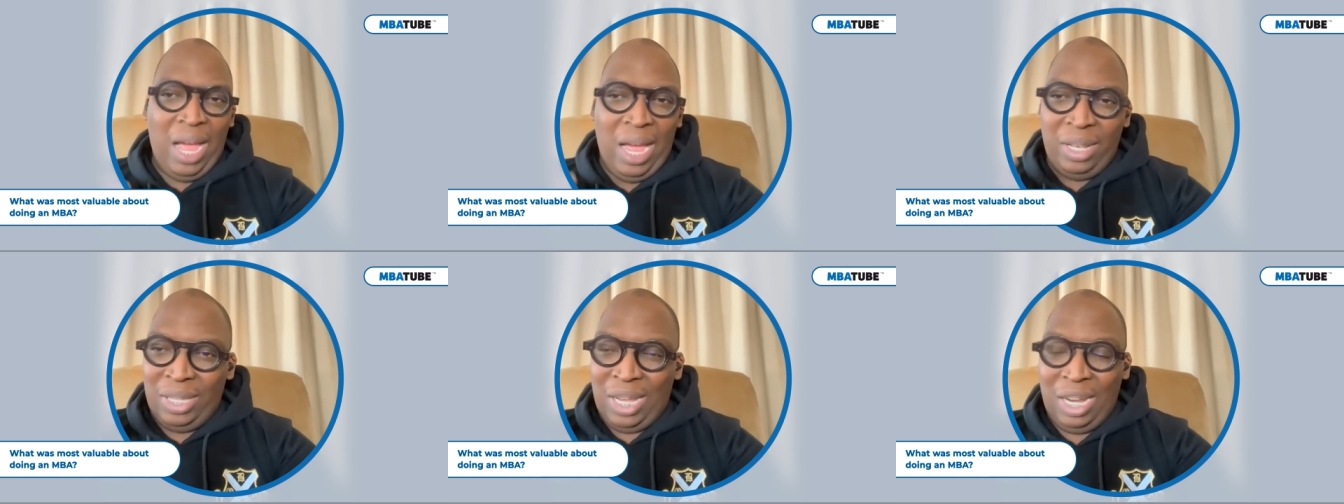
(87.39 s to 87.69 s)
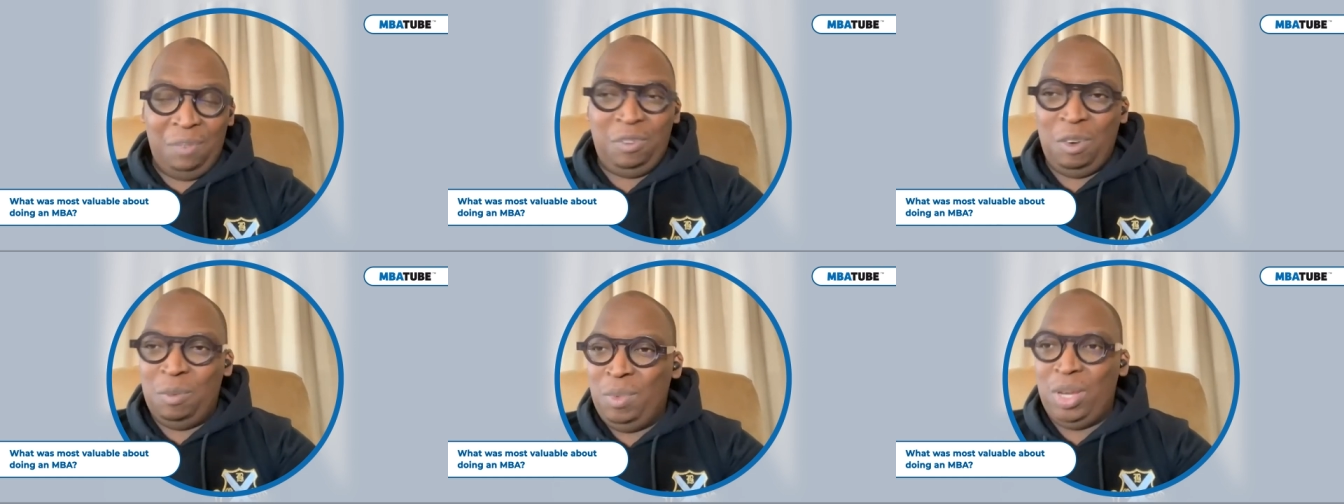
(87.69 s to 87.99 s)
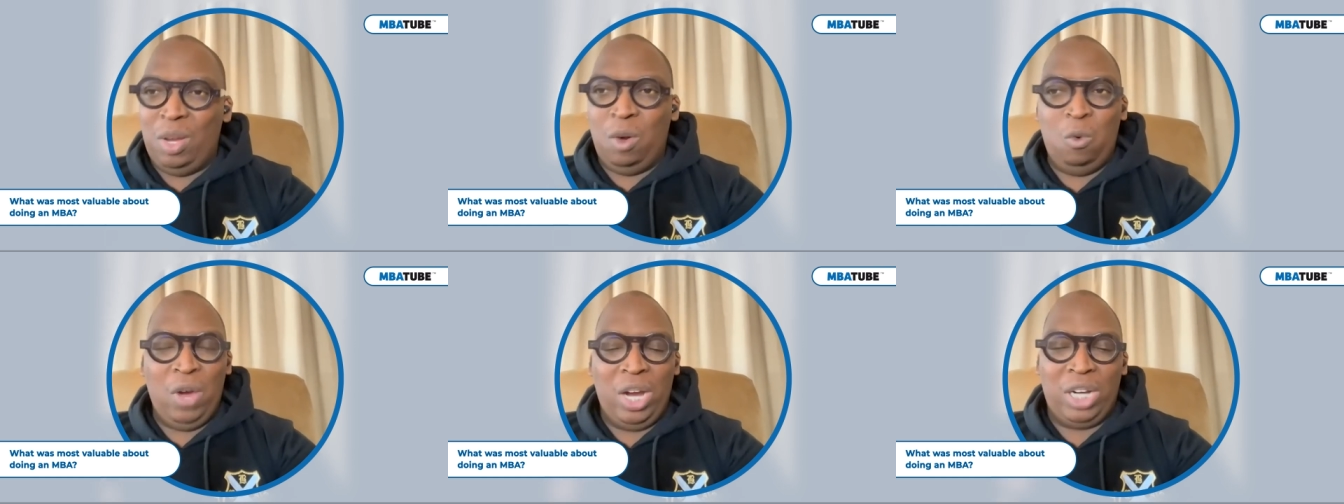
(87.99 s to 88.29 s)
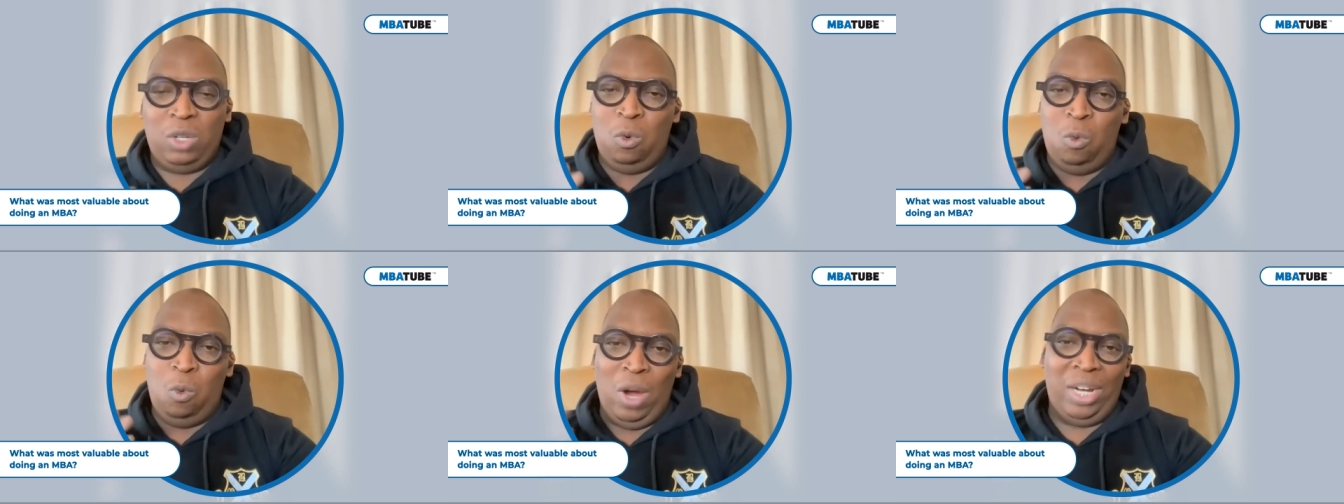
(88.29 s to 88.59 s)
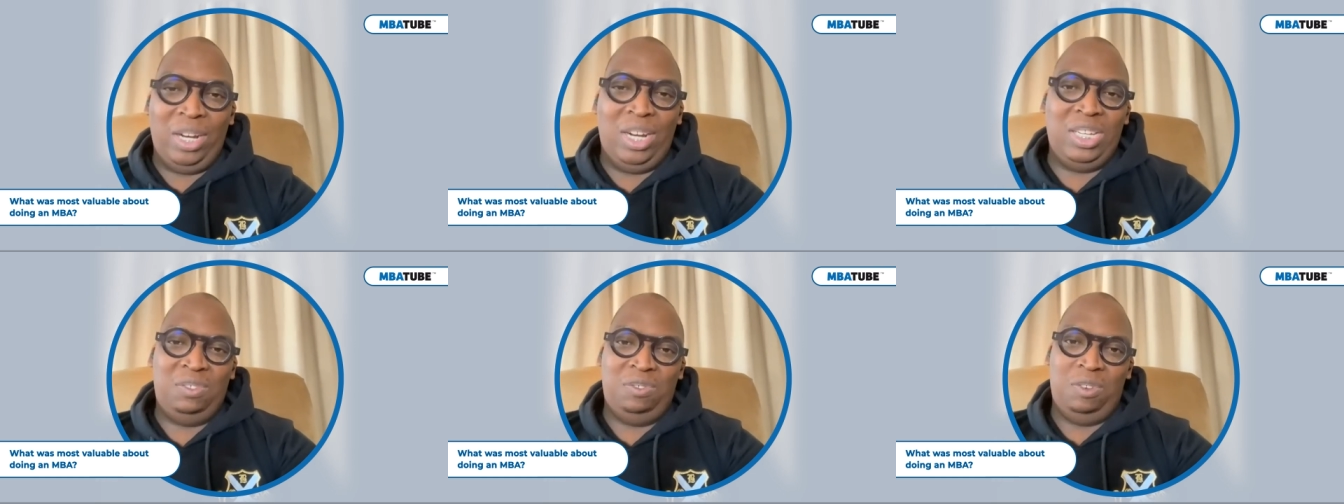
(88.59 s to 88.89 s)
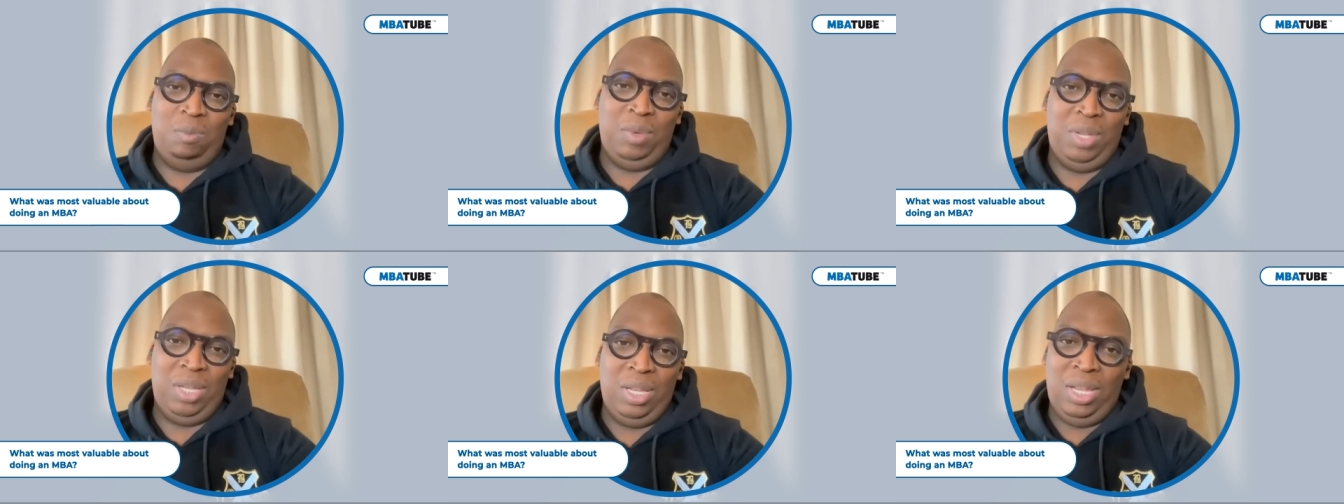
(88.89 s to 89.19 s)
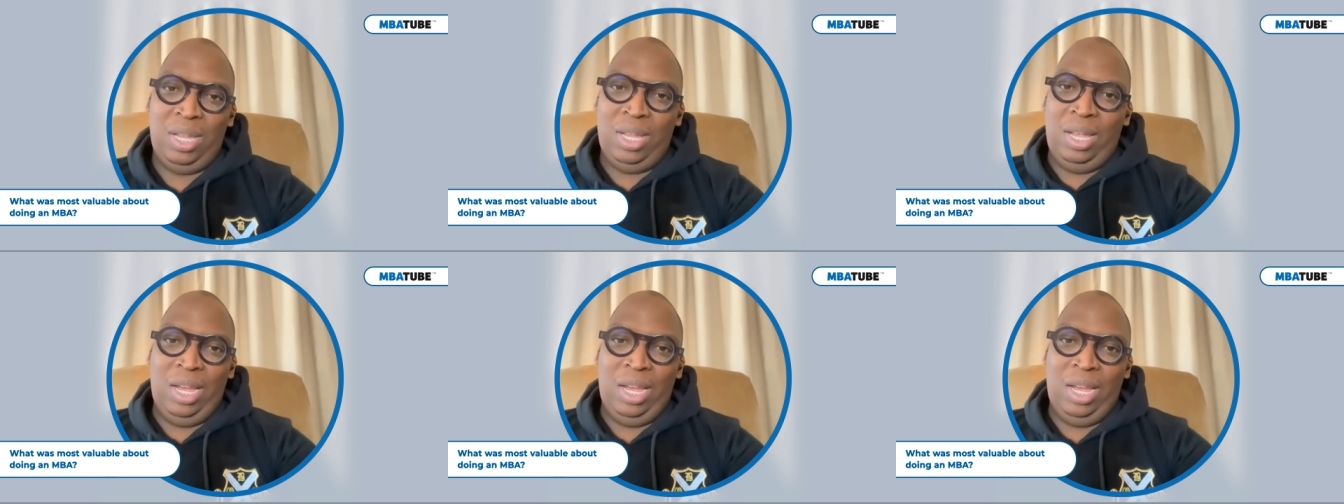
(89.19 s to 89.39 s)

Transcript: and that for me worked wonders for me.